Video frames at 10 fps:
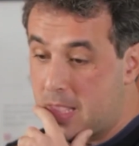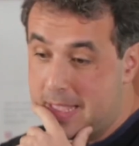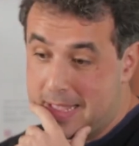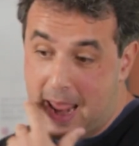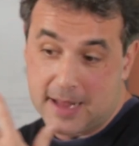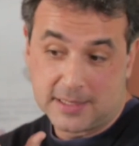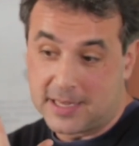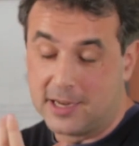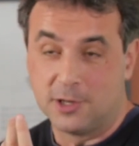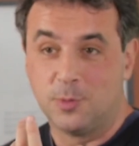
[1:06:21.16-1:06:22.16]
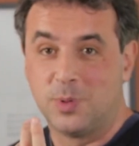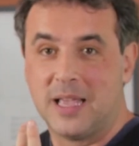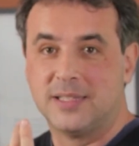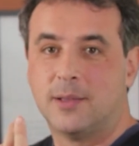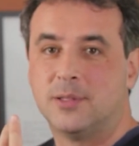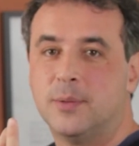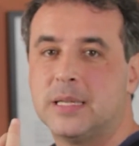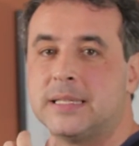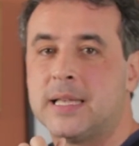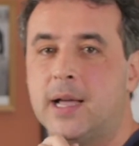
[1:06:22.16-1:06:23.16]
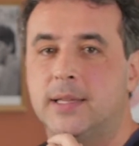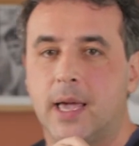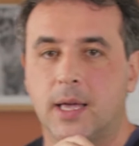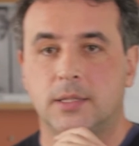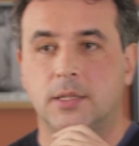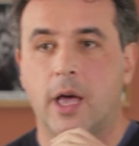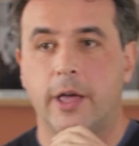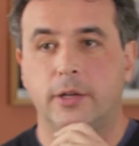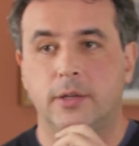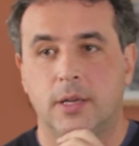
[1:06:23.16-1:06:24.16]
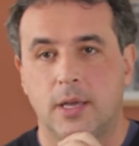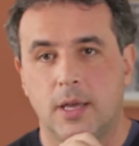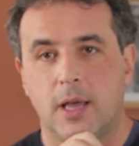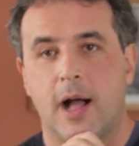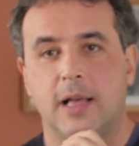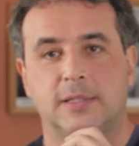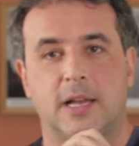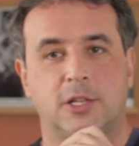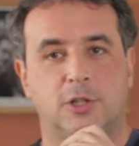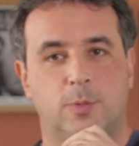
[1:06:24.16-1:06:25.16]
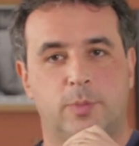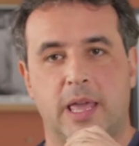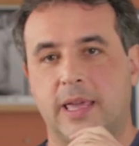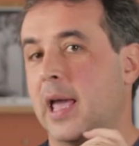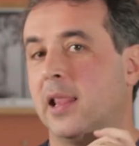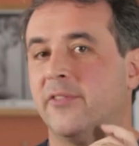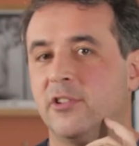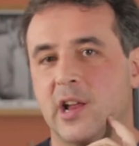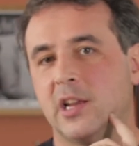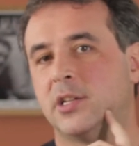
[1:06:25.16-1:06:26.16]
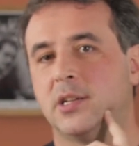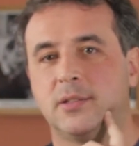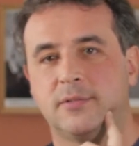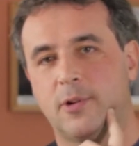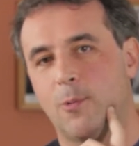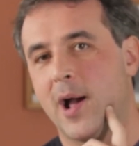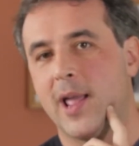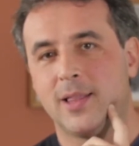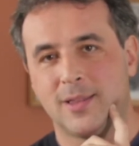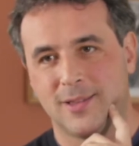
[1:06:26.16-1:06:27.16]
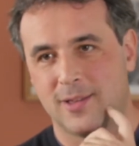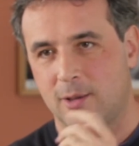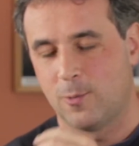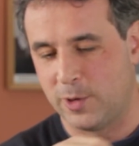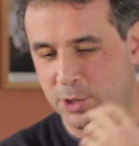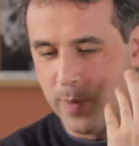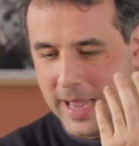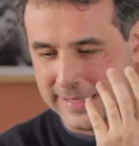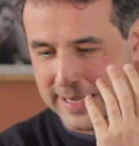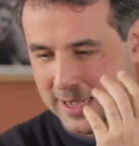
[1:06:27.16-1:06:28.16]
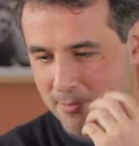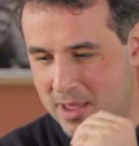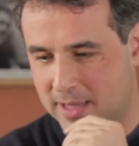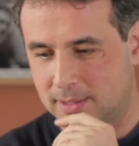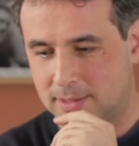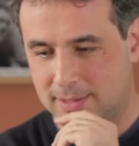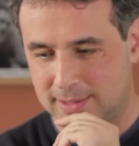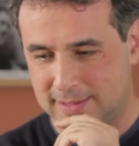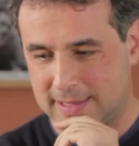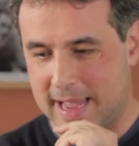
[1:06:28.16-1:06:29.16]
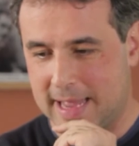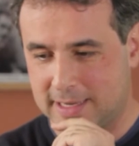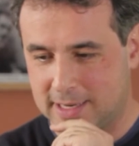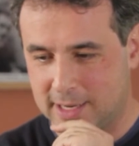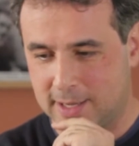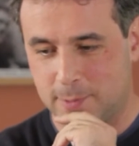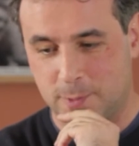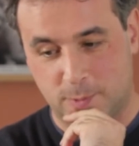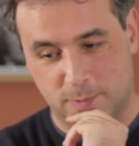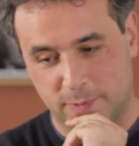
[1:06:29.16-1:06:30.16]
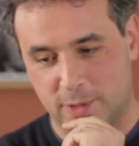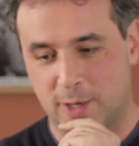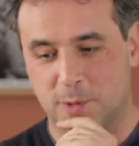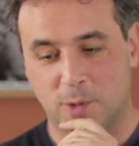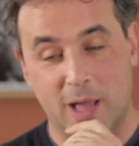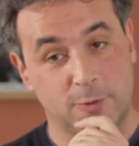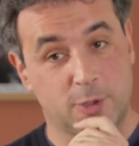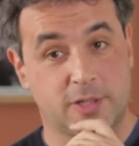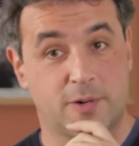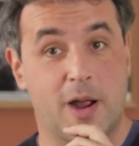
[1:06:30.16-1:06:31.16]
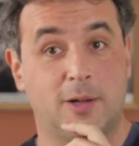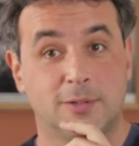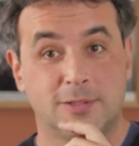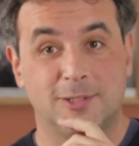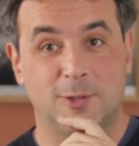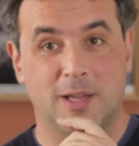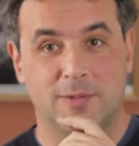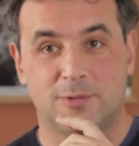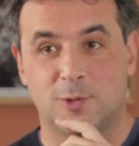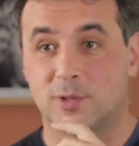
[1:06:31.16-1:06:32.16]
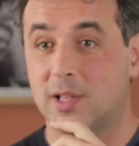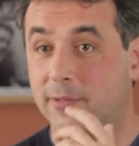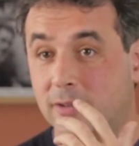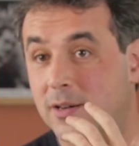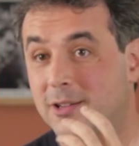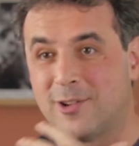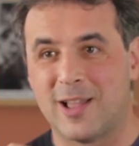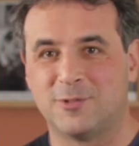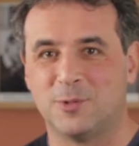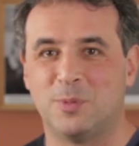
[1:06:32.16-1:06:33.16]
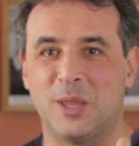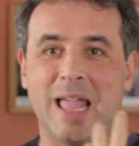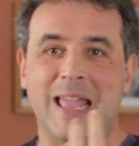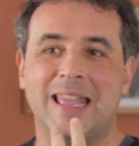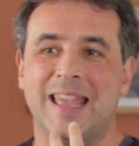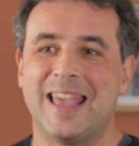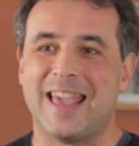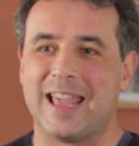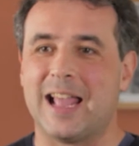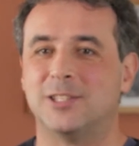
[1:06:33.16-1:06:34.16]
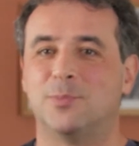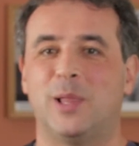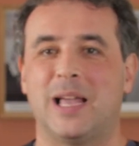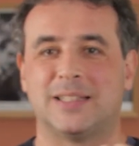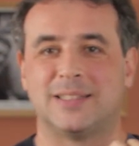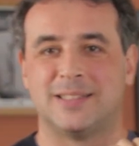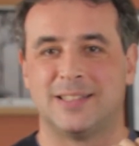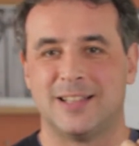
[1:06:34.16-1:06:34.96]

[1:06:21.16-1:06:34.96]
and I decided to play something exciting. So I started to play Keller variation for white, which basically means that you have to surround, you have to suffer, you have to play against black's